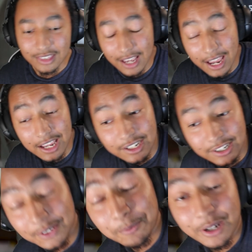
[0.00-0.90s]
Hey
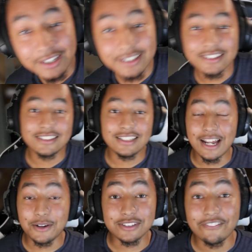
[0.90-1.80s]
y'all, but
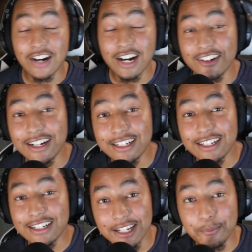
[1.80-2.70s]
that was a fire ass
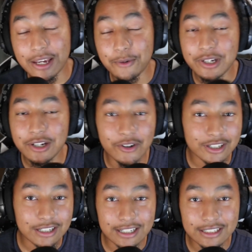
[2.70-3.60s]
ad, man. We going
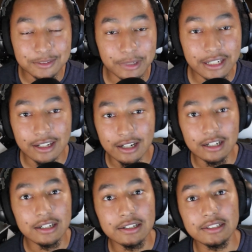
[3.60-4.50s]
crazy, man.
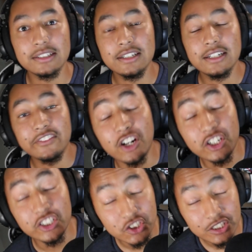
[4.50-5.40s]
Uh, y'all
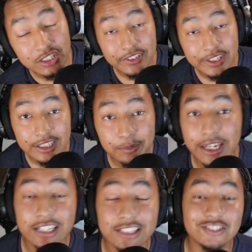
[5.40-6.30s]
enjoyed the vid,
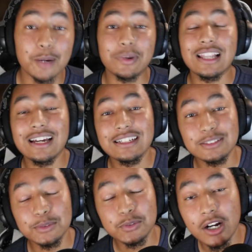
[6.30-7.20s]
man. Drop a like,
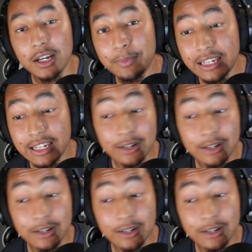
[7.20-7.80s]
subscribe, man.